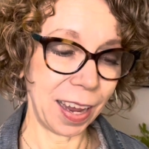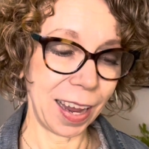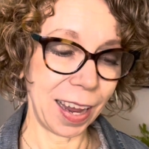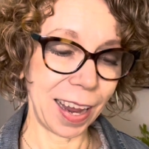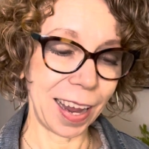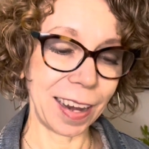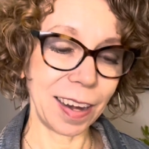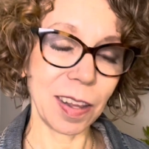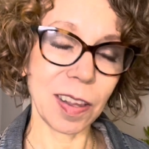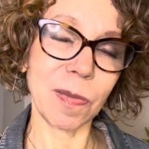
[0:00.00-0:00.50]

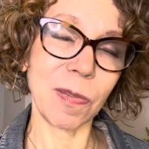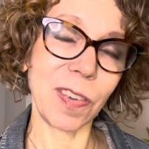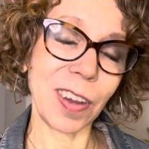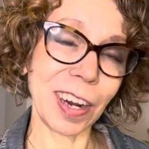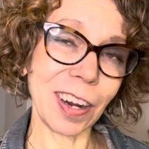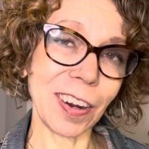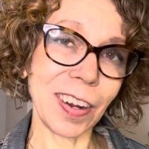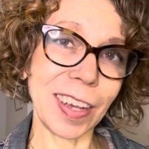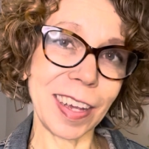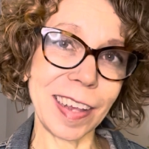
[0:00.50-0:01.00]
And it's
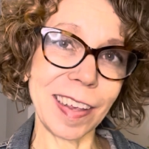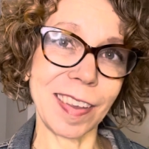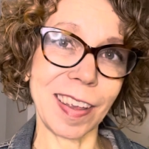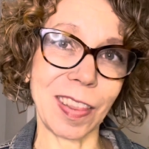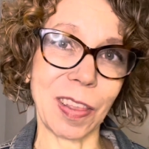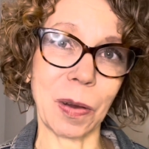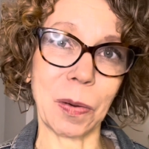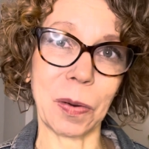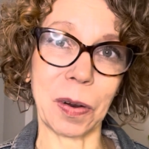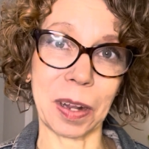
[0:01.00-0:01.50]
very easy
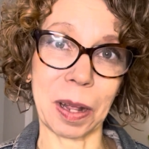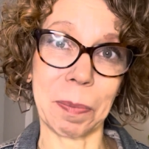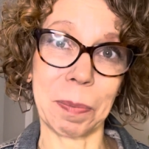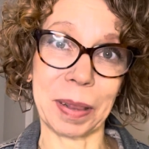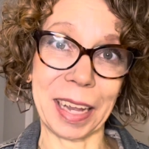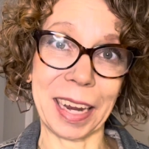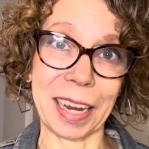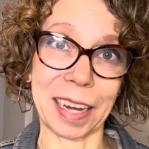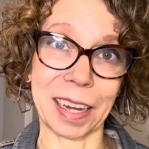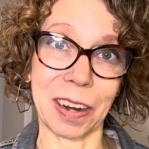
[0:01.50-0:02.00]
though to
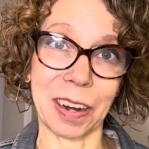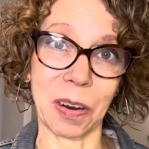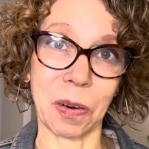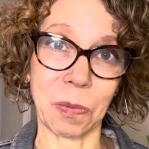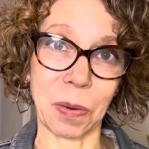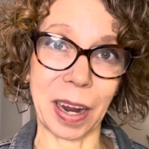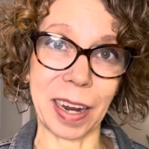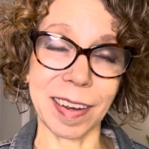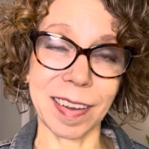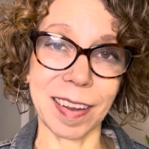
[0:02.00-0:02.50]
complain,
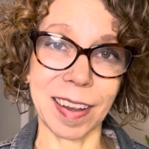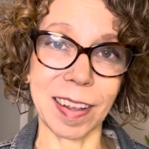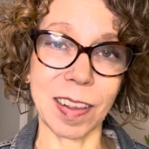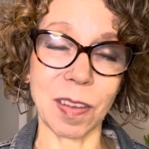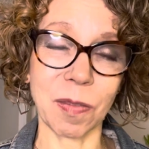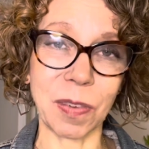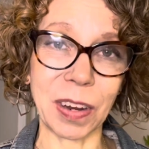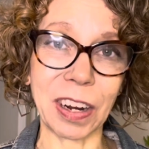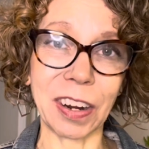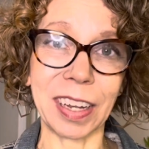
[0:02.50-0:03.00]
right? It's
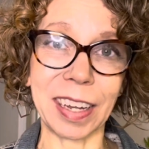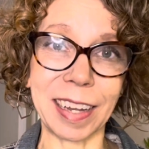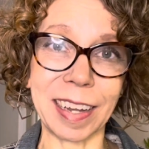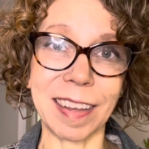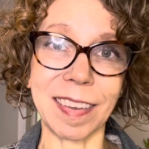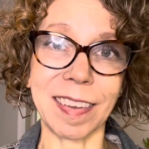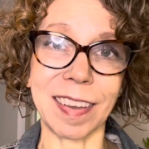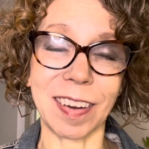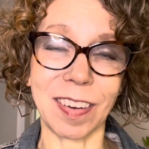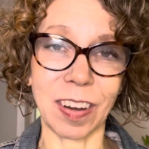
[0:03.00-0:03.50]
very
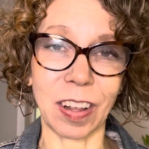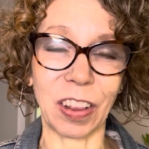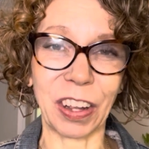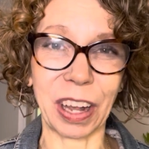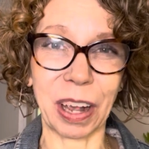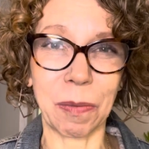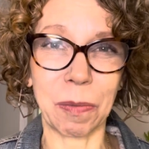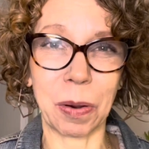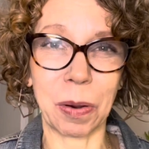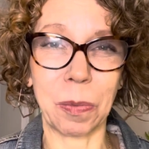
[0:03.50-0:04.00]
easy to look
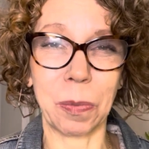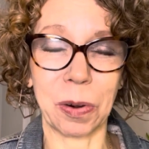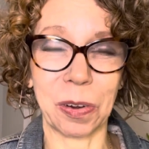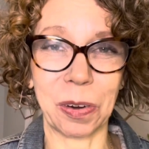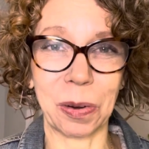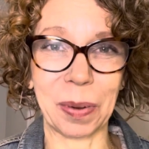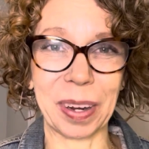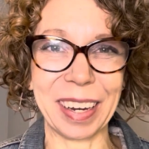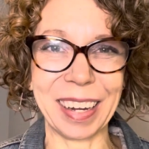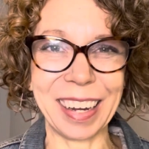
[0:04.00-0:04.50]
at what we're
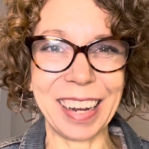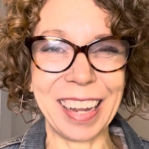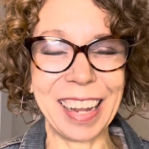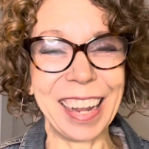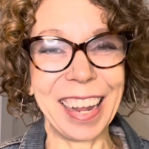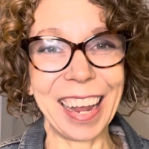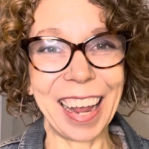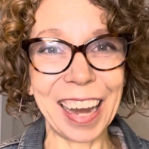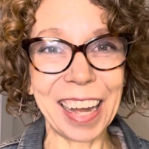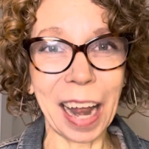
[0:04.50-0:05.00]
doing
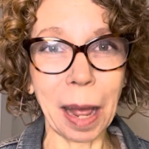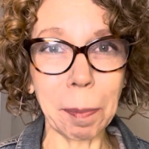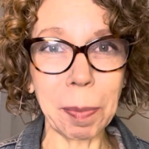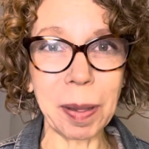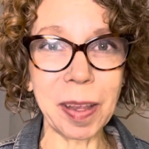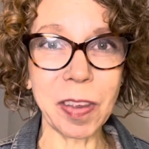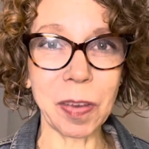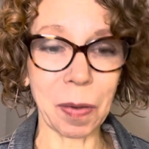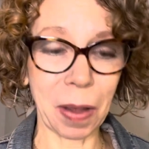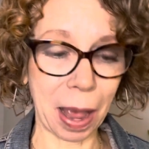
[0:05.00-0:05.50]
and not be
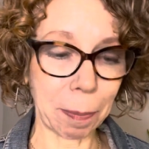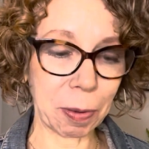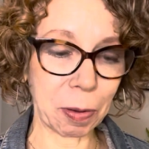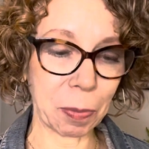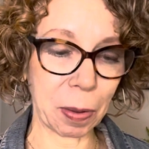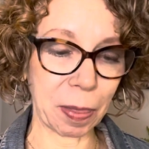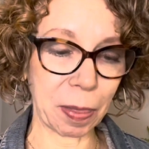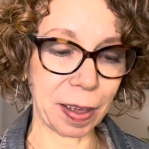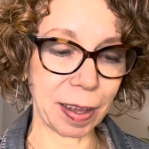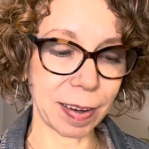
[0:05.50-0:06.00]
so happy
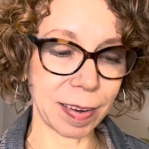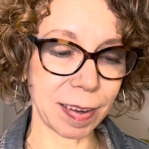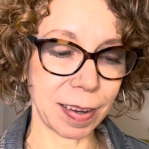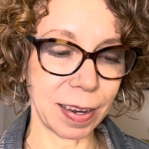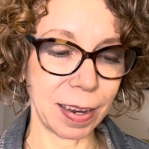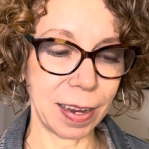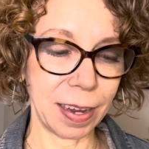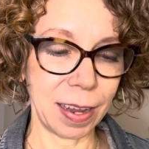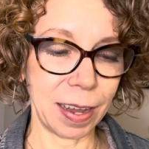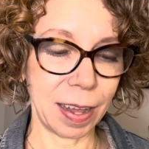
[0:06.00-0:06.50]
with it.
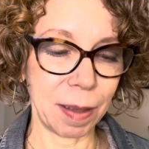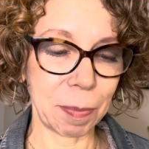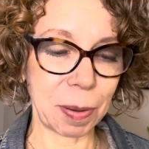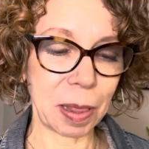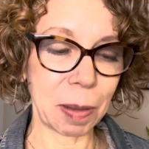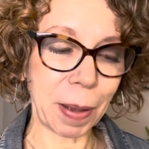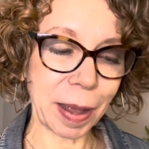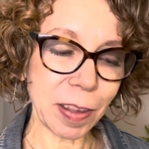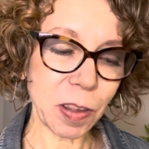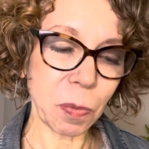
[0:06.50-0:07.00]
But the
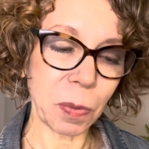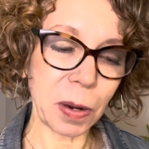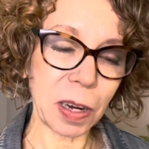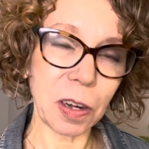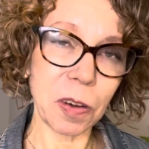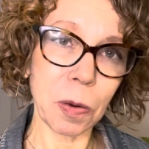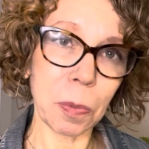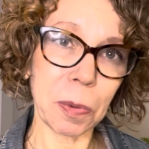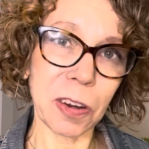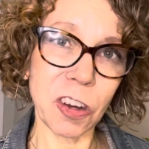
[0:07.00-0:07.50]
best way to
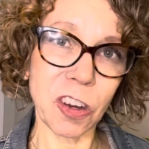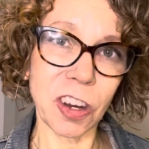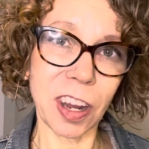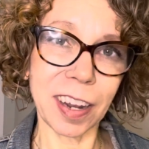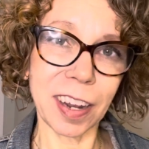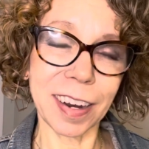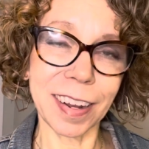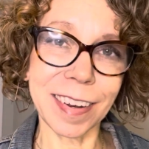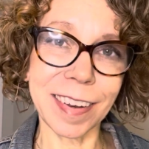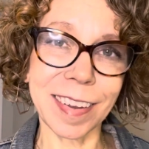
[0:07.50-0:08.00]
appreciate
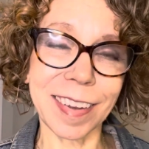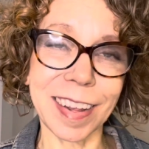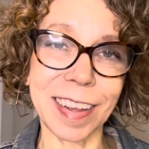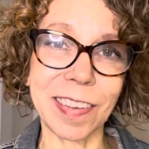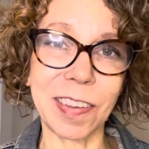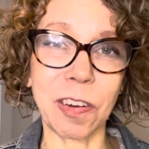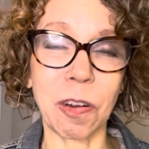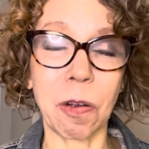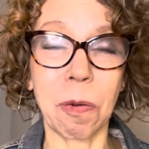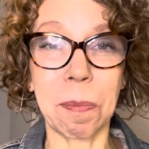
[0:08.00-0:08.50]
it is
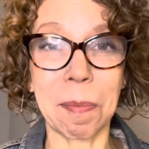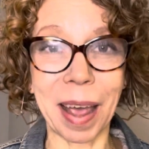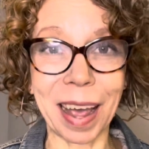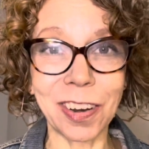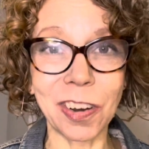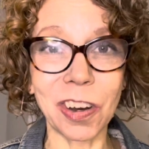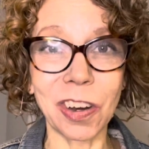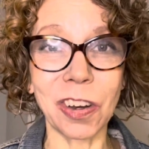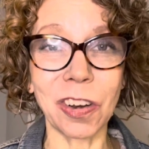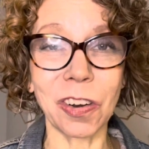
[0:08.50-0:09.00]
to
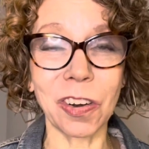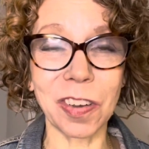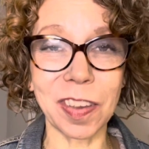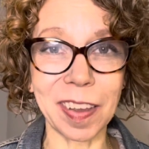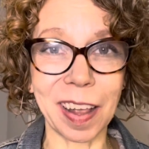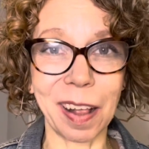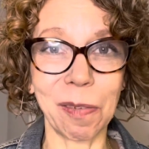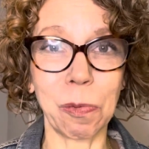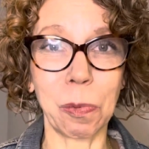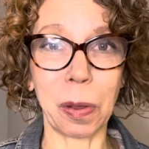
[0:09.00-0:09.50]
imagine
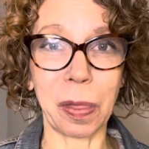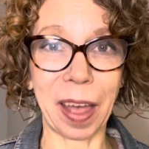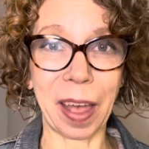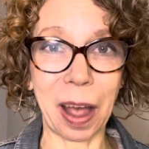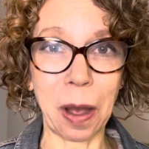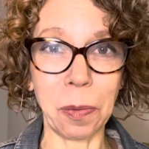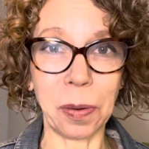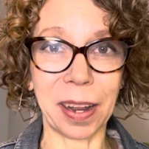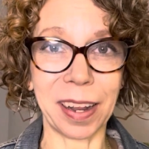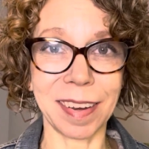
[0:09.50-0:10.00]
yourself
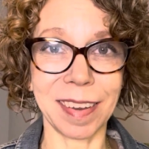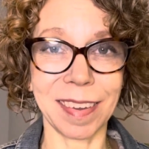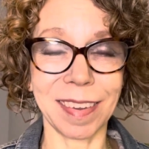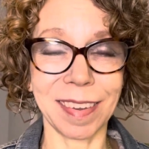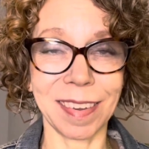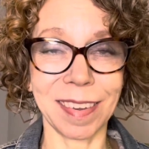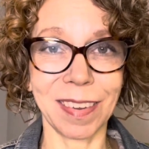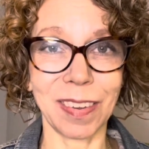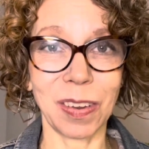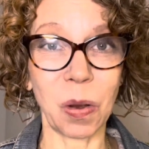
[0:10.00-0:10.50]
without it.
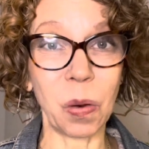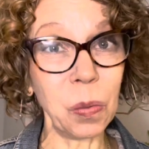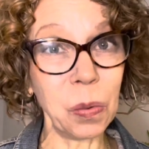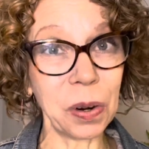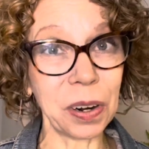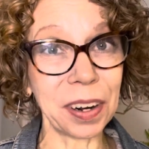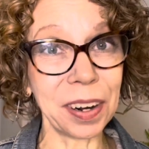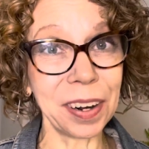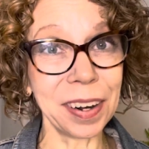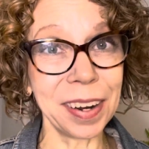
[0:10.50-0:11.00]

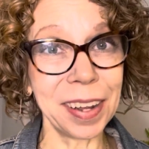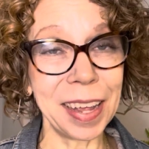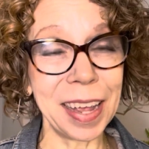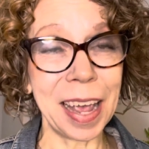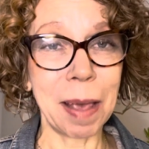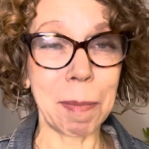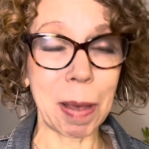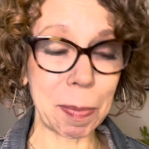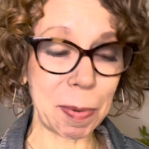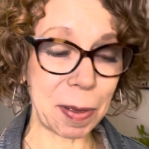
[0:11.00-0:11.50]
Or
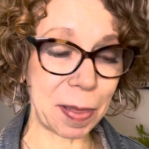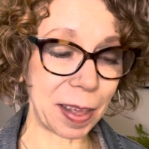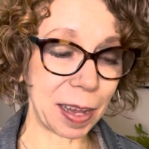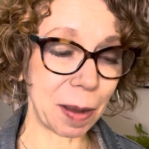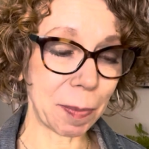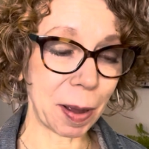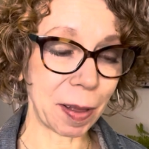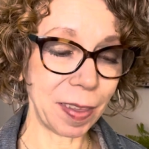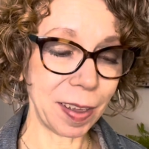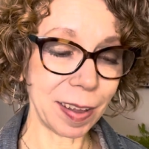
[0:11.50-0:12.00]
maybe think
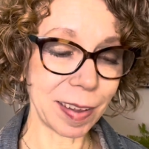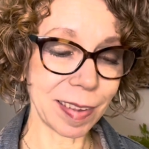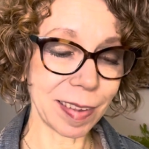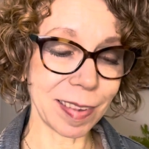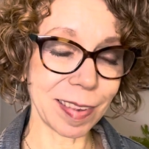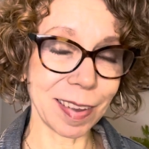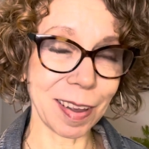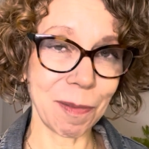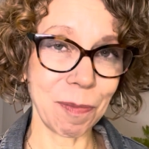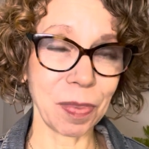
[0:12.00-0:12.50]
about
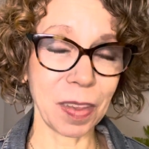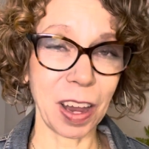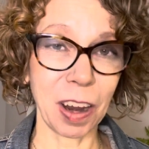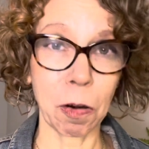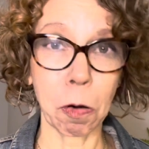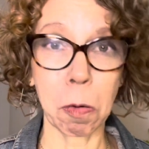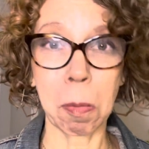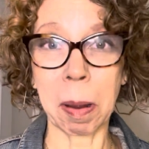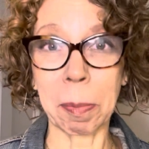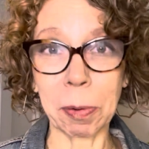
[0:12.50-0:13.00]
this.
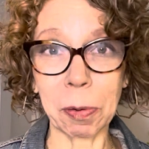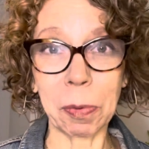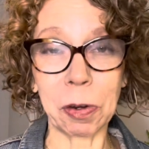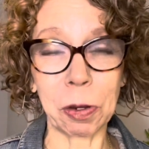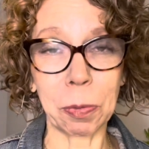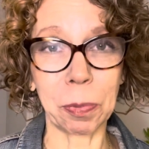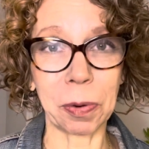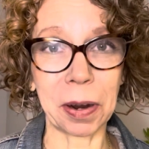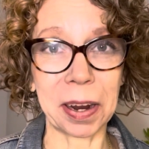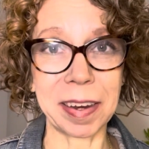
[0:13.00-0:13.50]
Remember when you
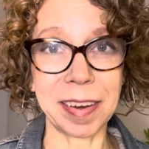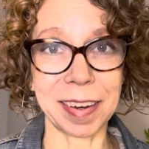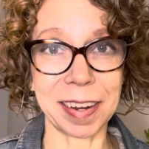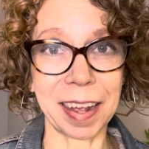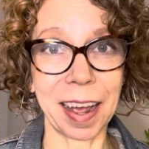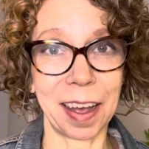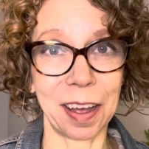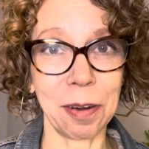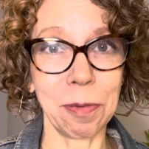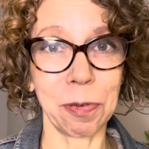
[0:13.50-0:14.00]
prayed to
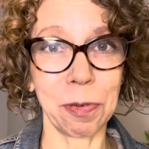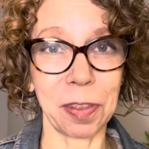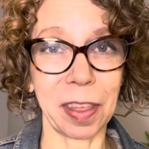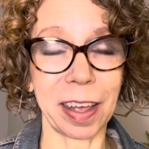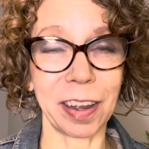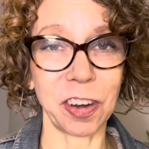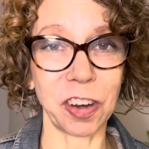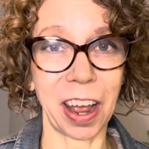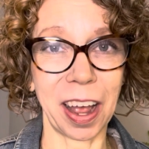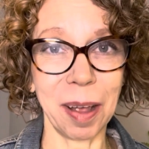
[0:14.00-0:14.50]
God for
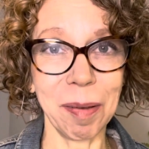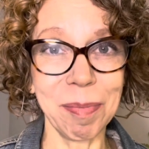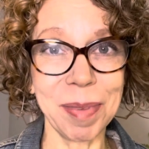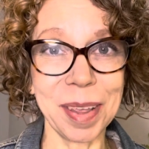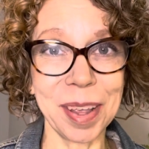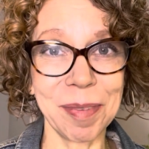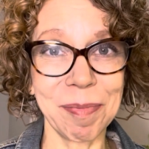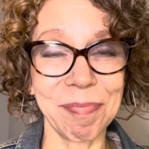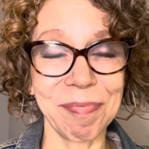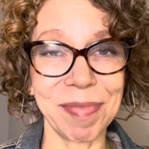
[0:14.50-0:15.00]
that job
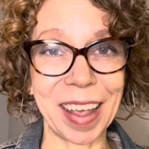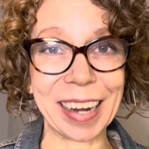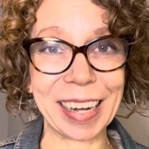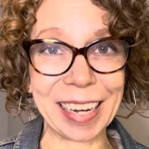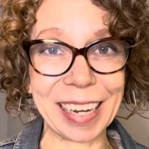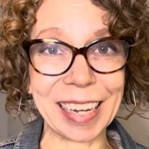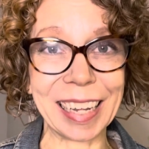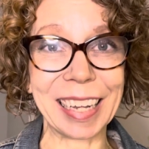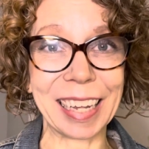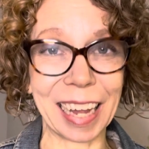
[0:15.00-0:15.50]
and
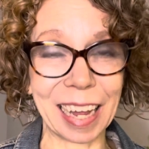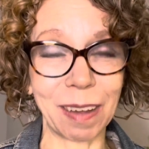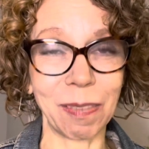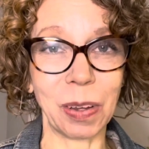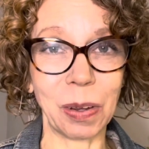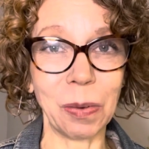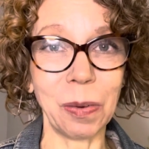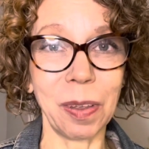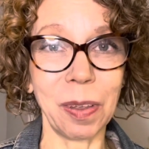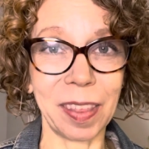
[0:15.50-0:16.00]
he gave
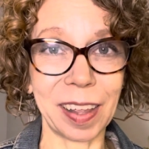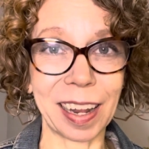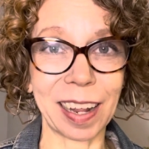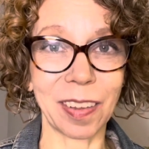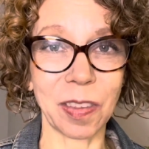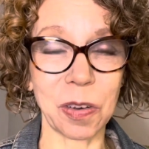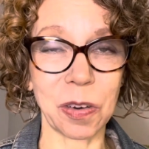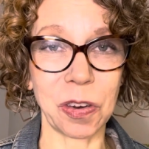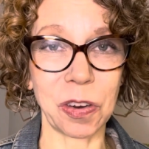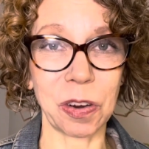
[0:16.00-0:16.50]
you the
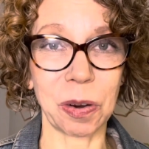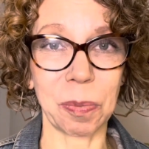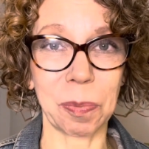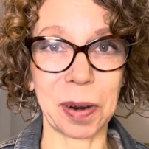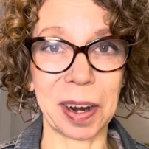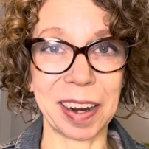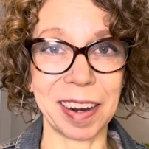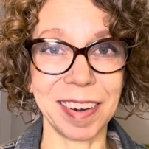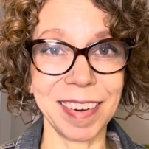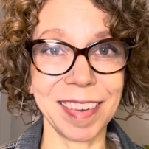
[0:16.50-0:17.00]
answer to your
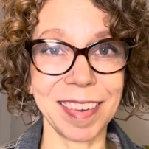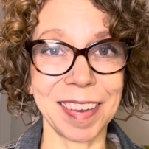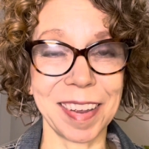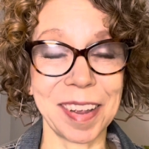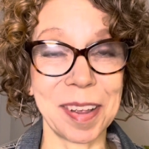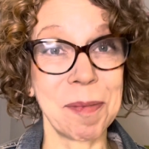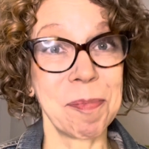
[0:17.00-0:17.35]
prayers?